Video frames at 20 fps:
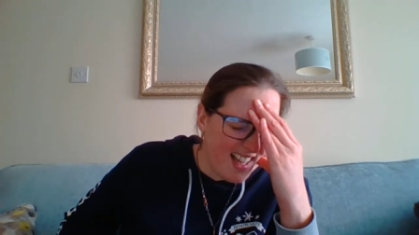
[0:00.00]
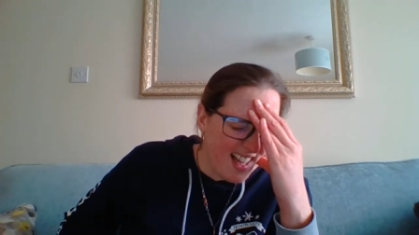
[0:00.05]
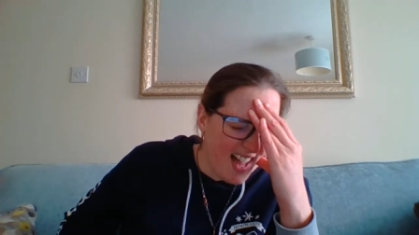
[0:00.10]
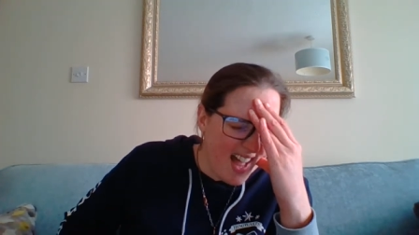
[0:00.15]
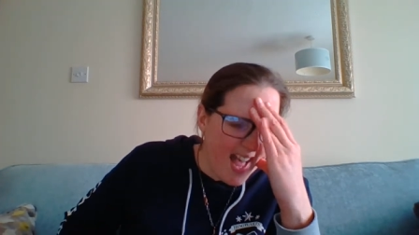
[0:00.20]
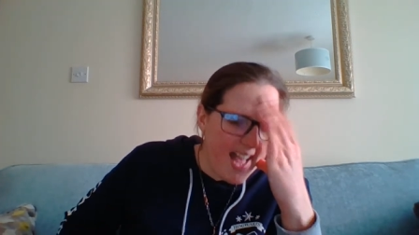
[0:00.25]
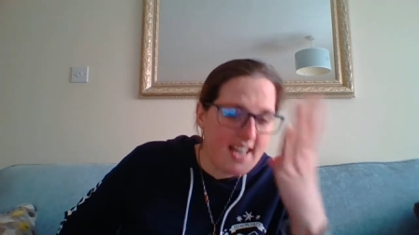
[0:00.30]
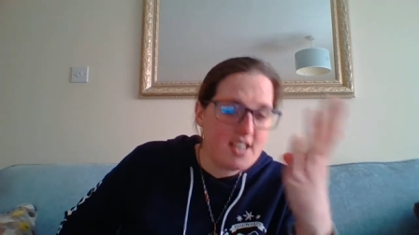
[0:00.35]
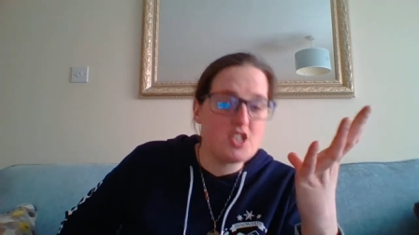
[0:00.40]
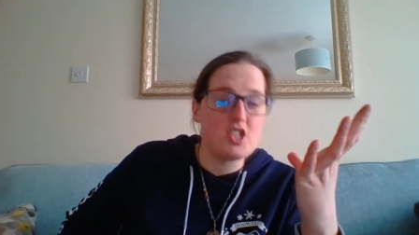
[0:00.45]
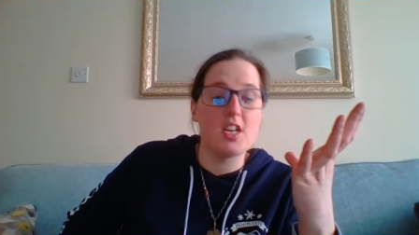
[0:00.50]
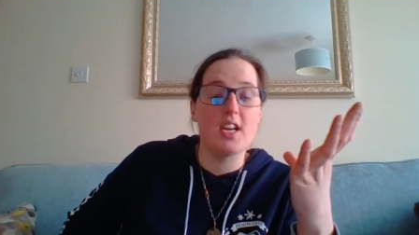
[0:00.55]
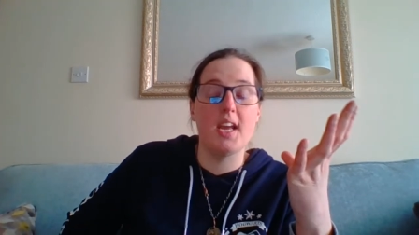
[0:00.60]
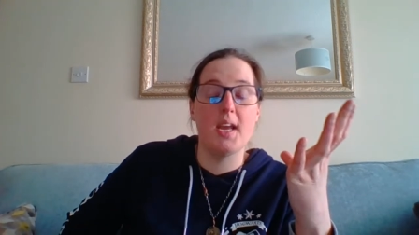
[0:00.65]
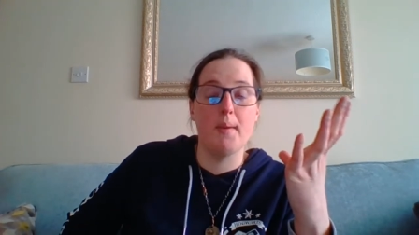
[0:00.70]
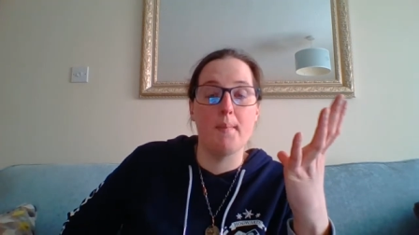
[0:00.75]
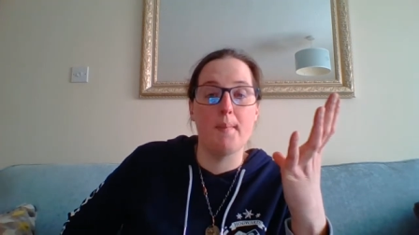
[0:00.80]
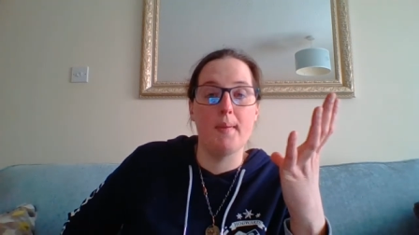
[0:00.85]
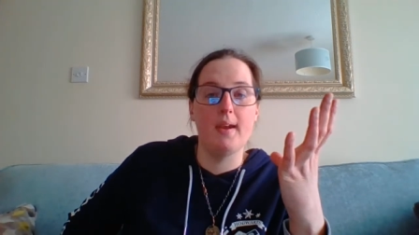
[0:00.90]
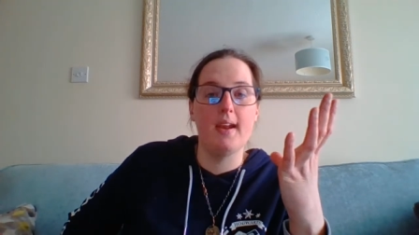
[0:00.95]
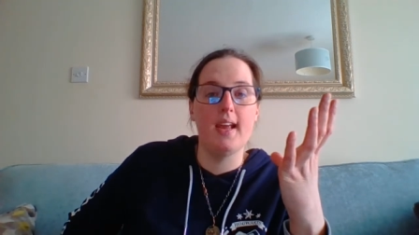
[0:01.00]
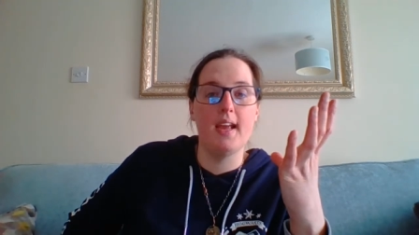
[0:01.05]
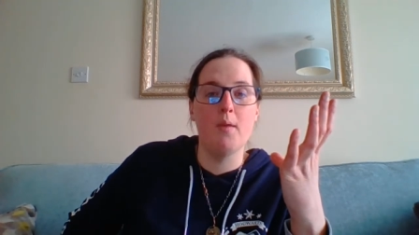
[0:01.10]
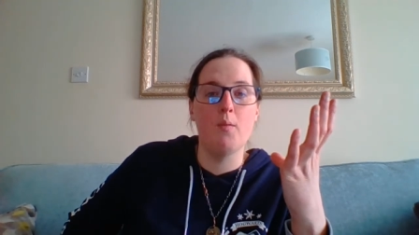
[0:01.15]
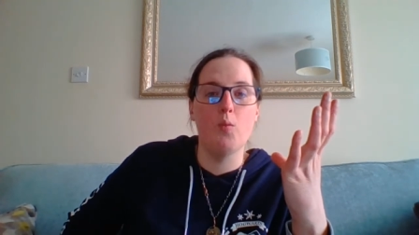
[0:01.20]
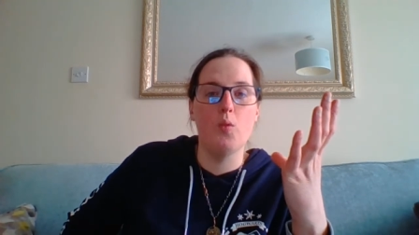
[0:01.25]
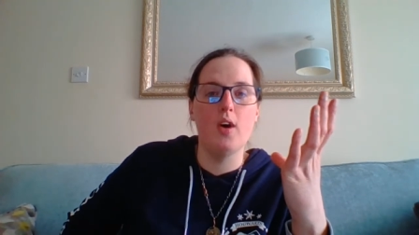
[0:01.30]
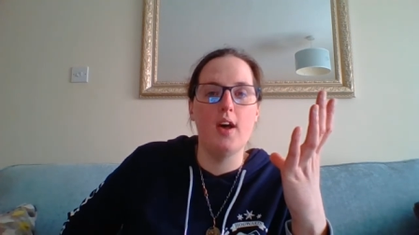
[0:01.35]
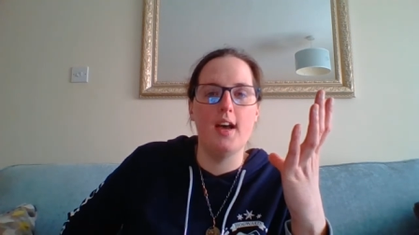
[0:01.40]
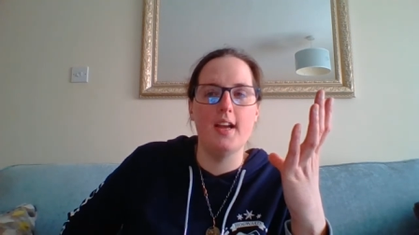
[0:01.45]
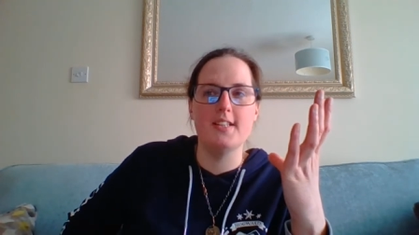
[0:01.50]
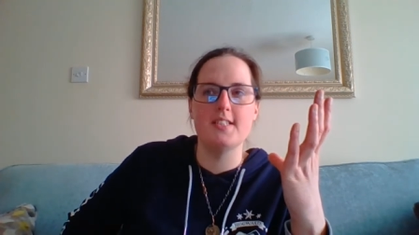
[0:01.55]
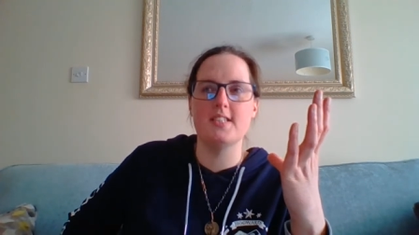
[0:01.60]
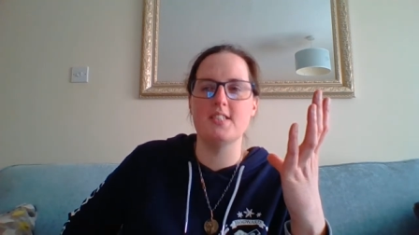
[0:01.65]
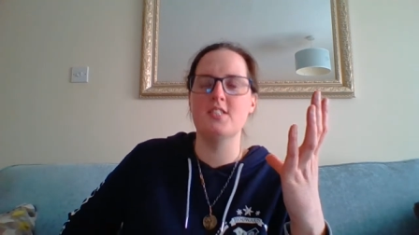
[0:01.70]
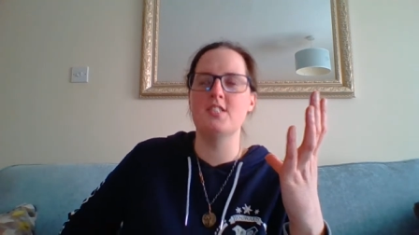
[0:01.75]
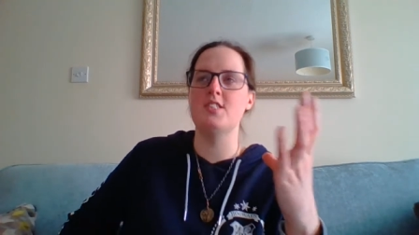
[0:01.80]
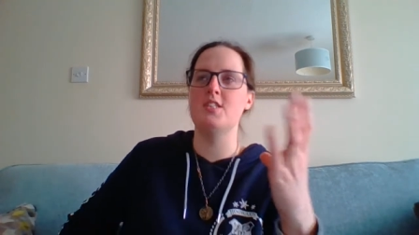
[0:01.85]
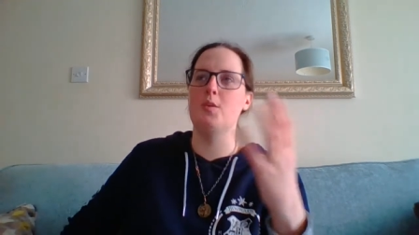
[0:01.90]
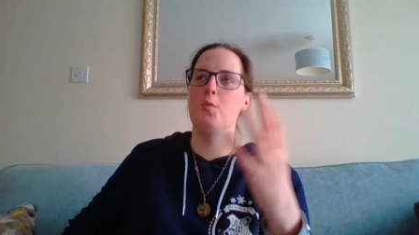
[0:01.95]
actually put it in words
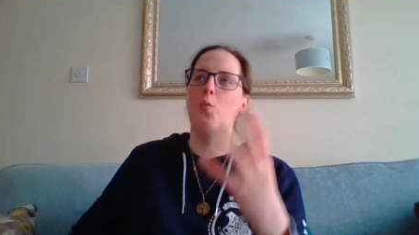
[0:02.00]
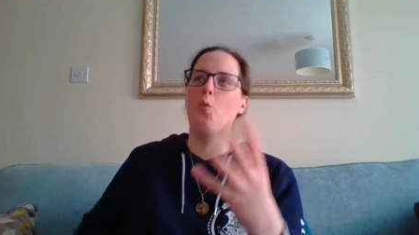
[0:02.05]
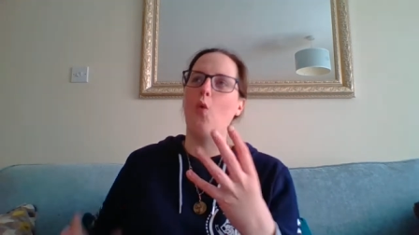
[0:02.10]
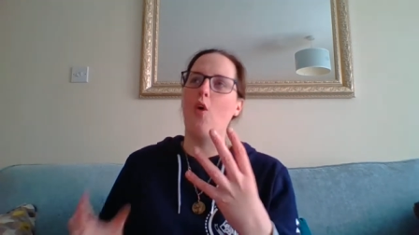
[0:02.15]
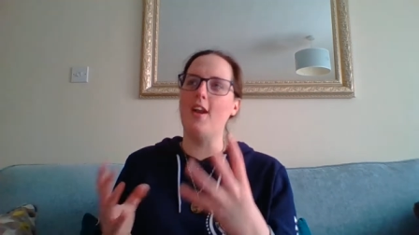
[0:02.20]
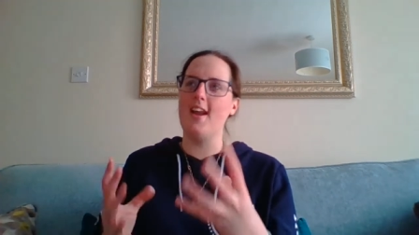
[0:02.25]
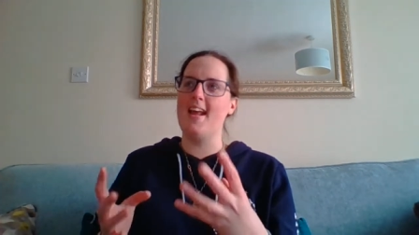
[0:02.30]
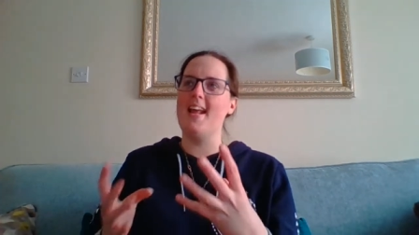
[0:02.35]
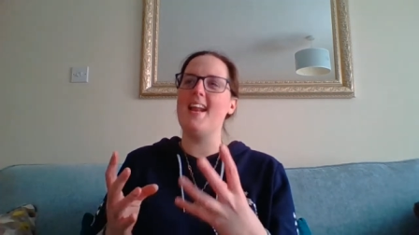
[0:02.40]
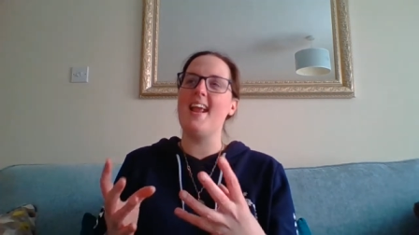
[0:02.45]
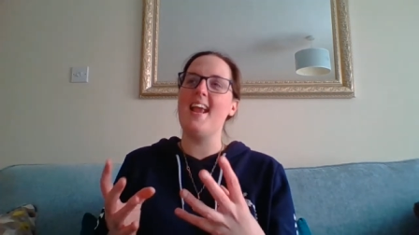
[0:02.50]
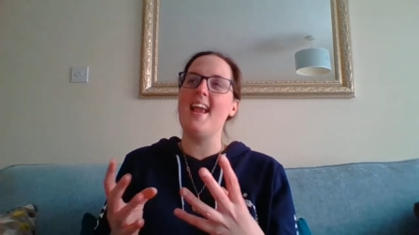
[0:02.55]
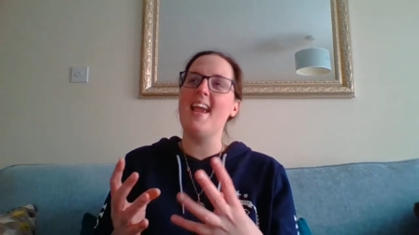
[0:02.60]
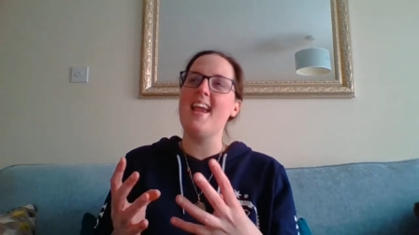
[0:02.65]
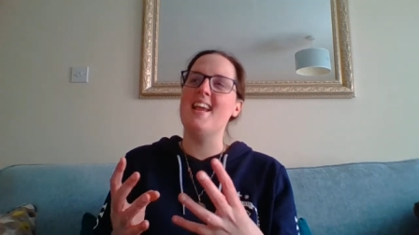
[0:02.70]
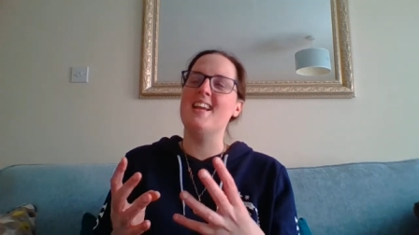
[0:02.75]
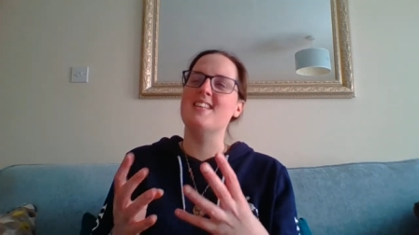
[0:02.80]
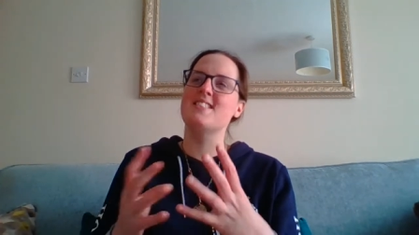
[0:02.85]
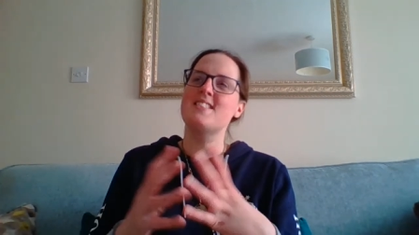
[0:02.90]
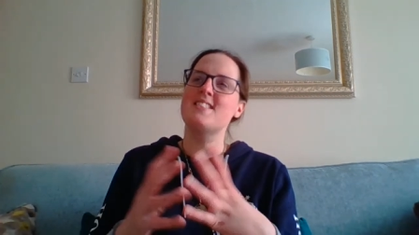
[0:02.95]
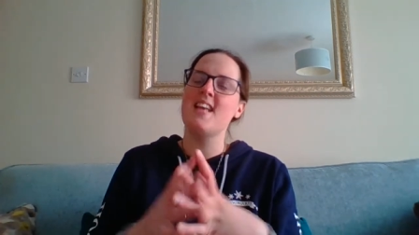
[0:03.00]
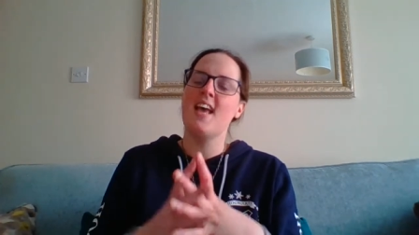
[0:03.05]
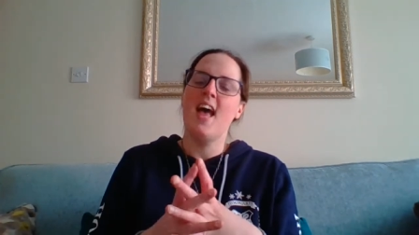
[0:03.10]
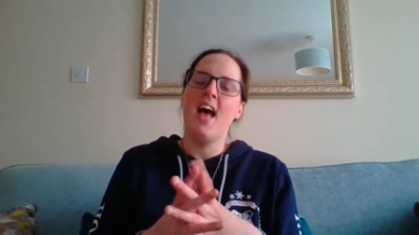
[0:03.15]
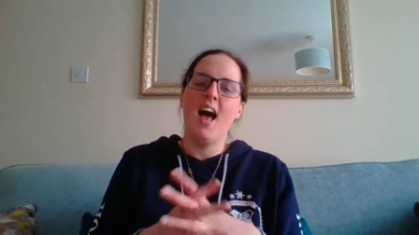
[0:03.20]
as to what it is